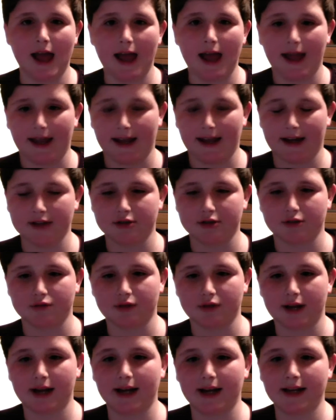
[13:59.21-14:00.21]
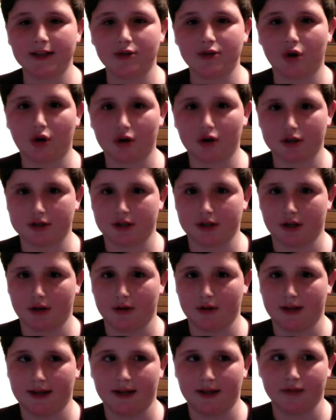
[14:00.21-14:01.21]
he has to really talk
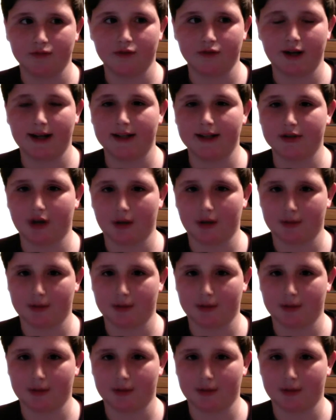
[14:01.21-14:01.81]
slowly and really try and